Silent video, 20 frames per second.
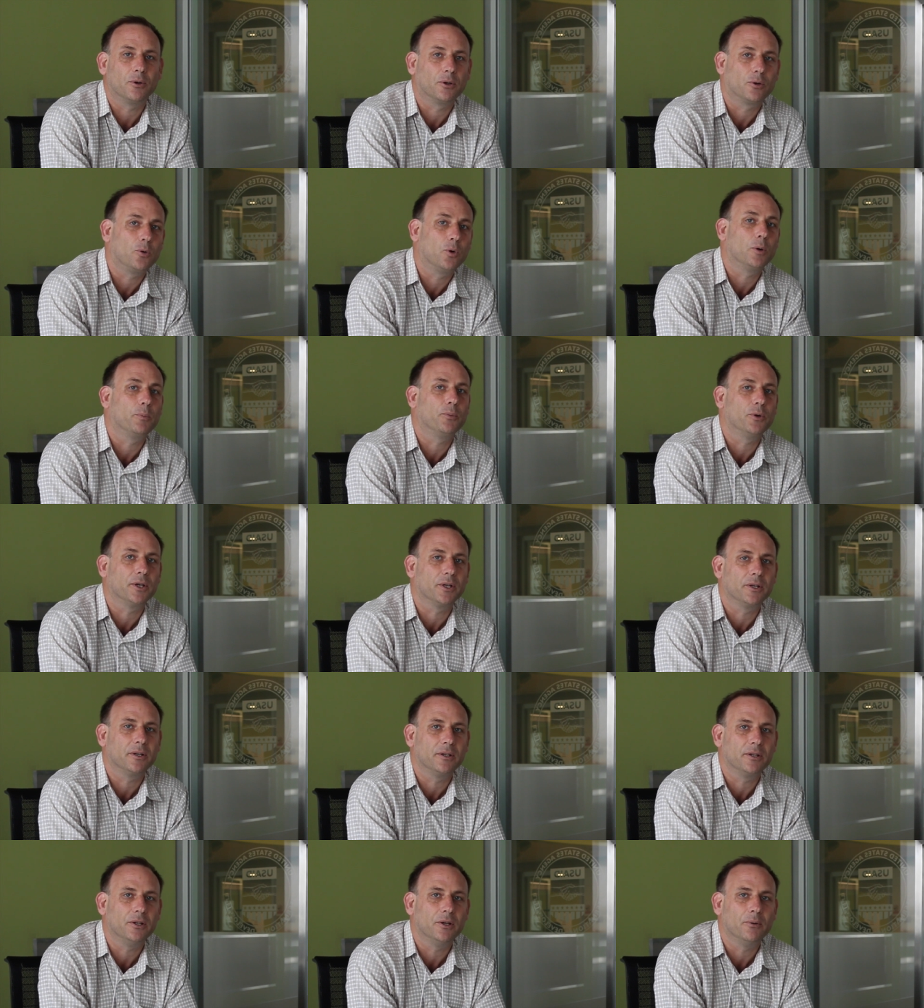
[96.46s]
or
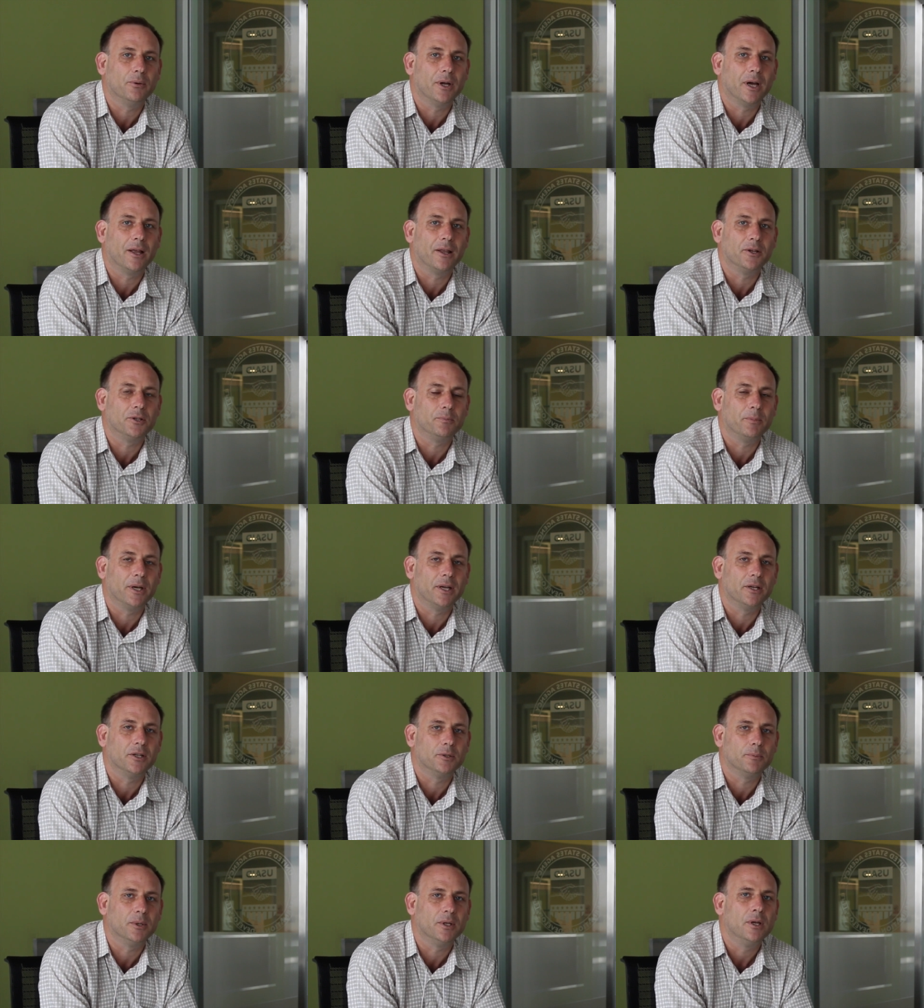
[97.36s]
corporate you know knowledge
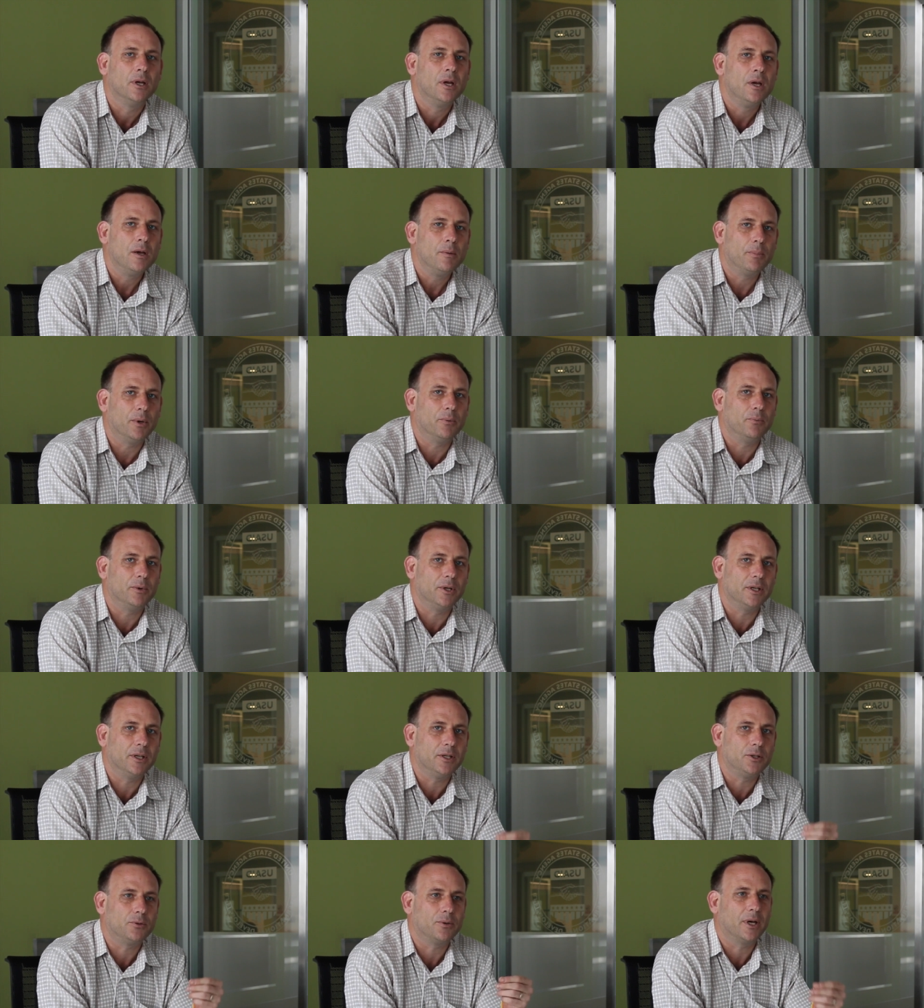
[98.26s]
management but
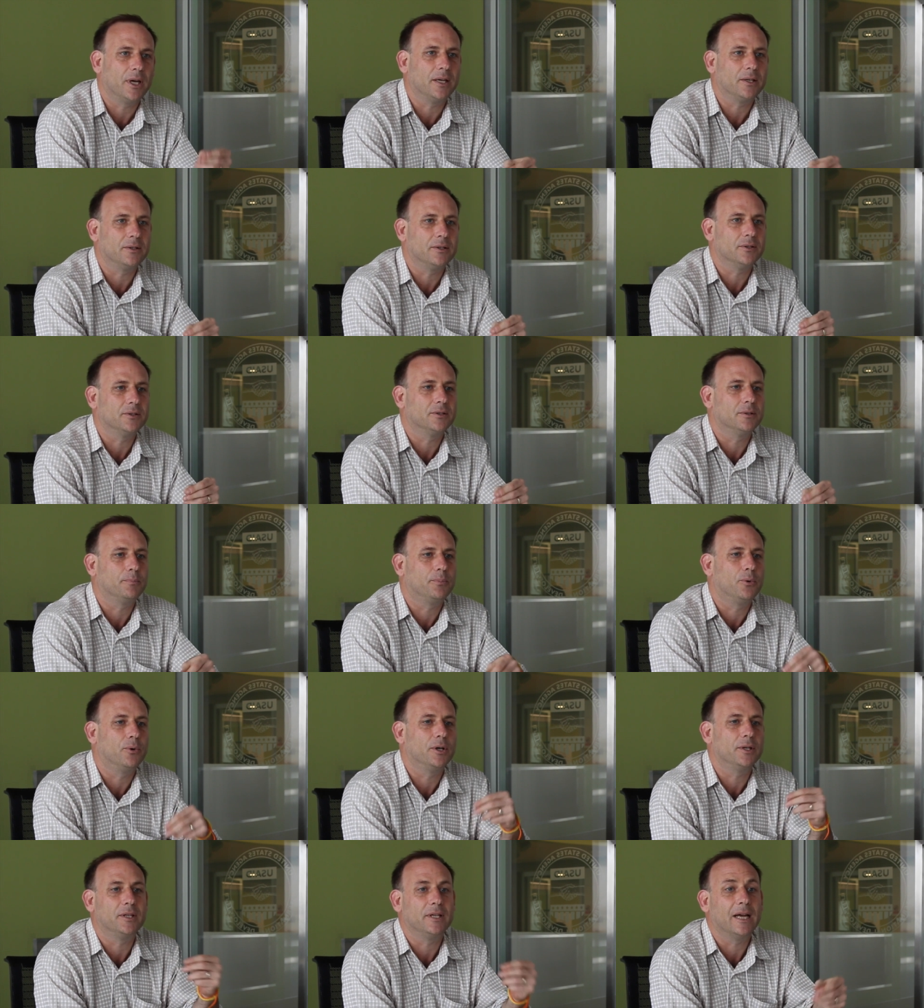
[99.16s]
really trying to
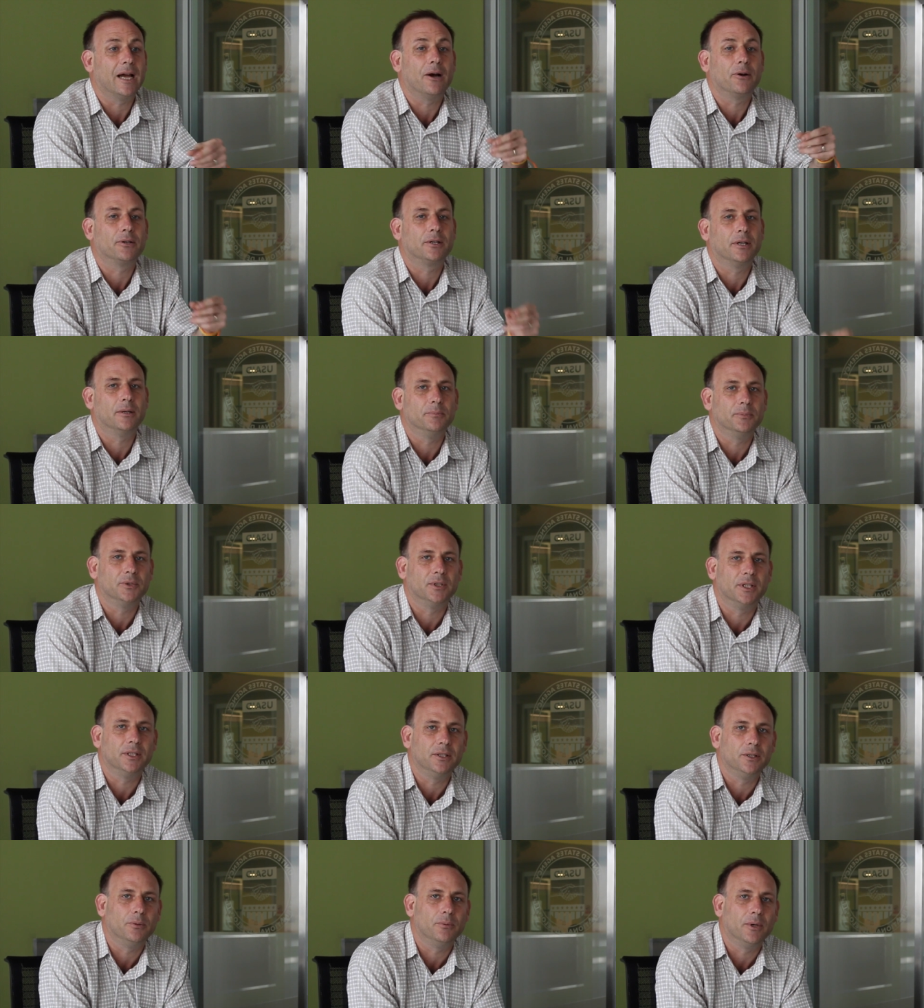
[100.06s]
support the outcomes
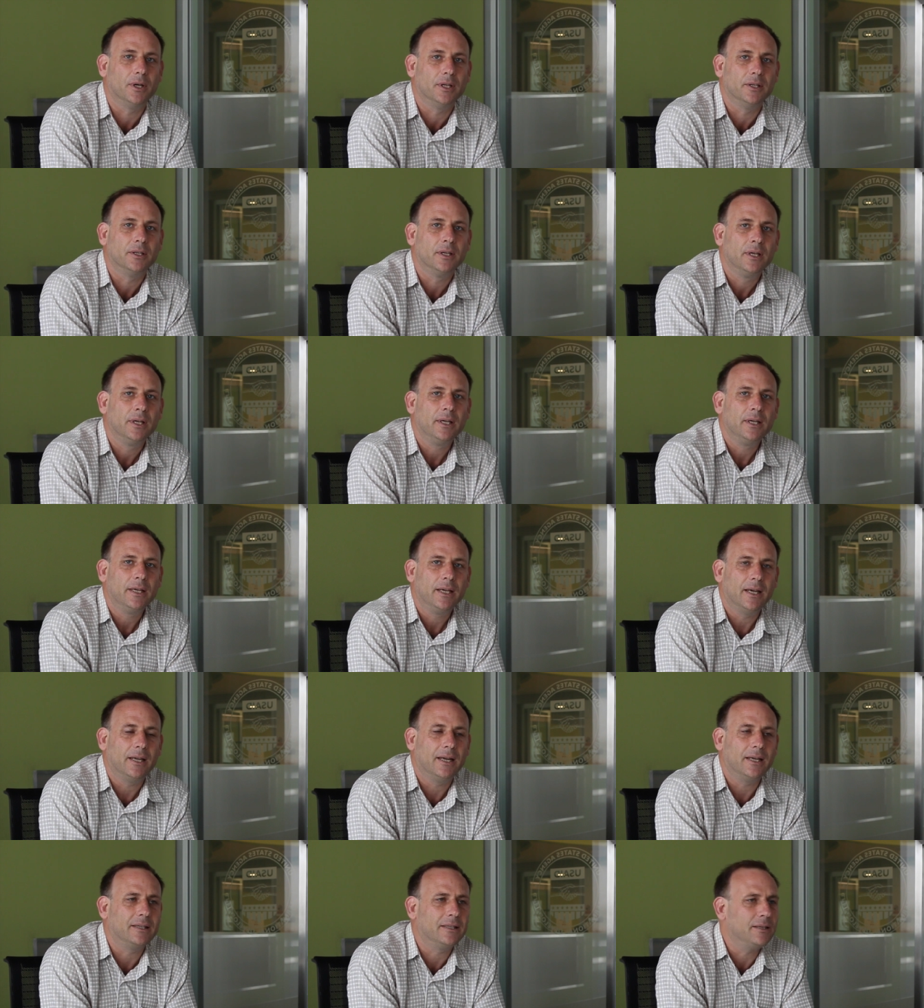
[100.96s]
that you want
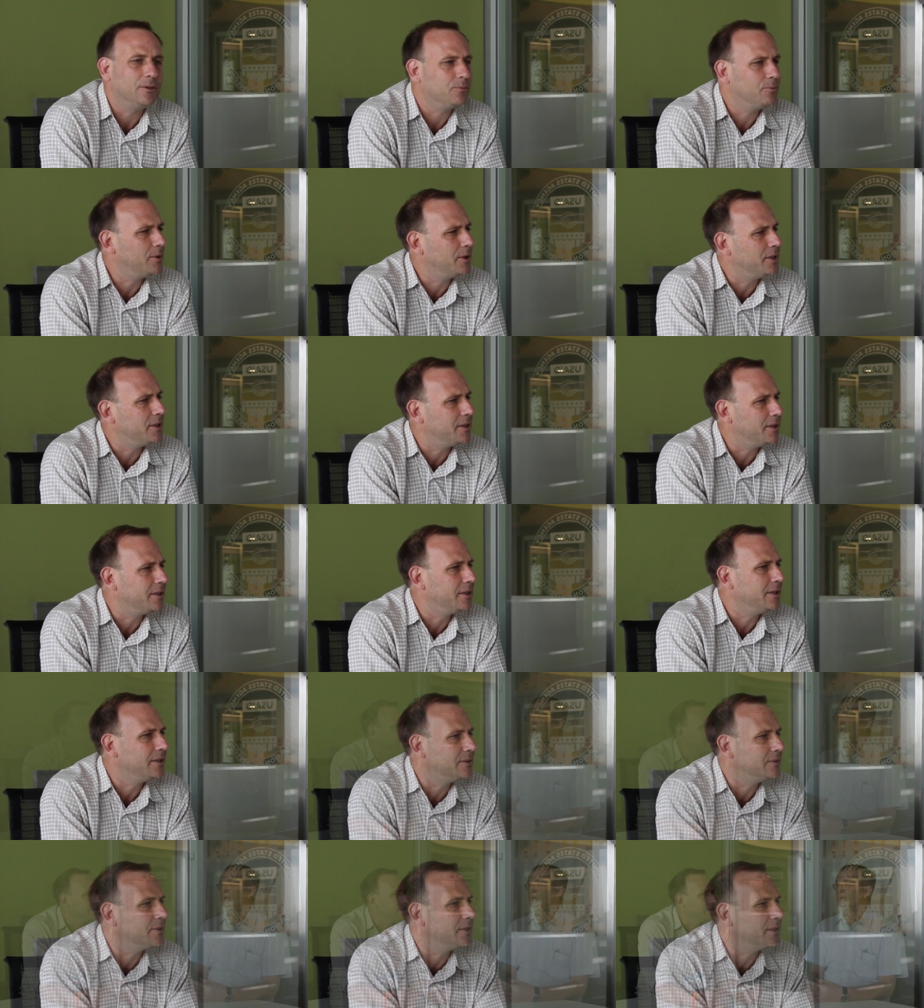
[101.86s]
and i think one of the
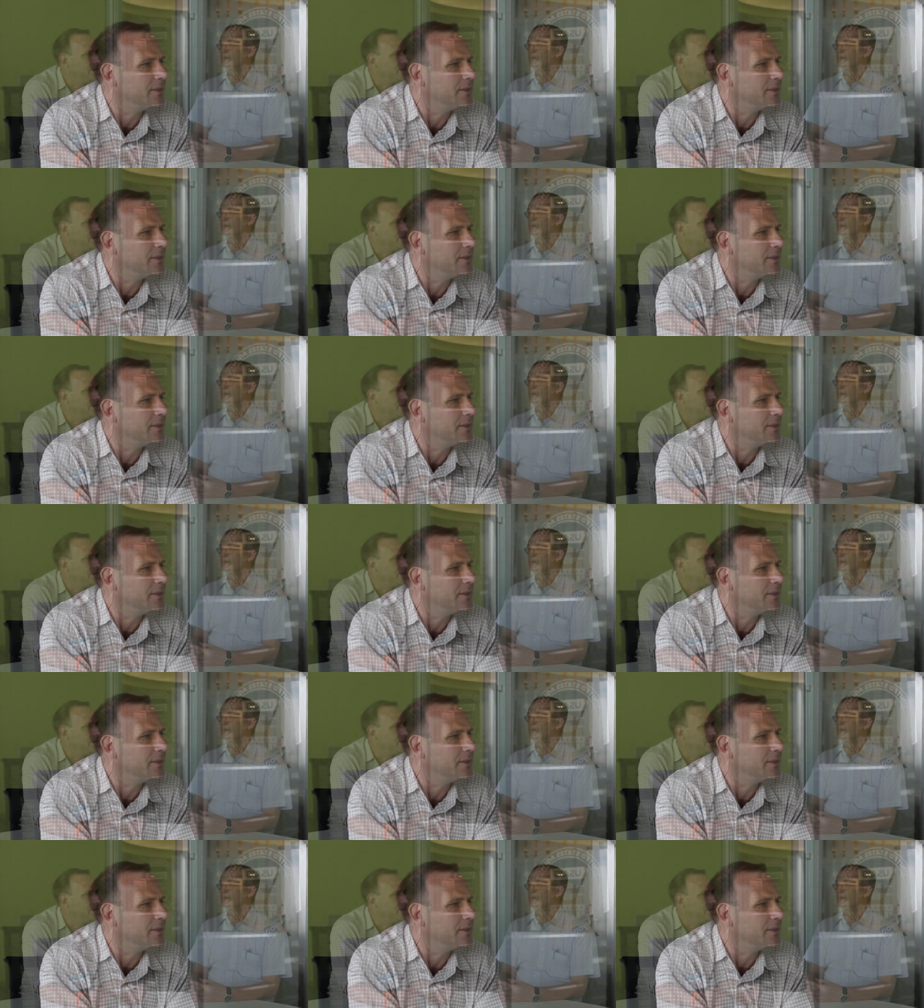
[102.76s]
things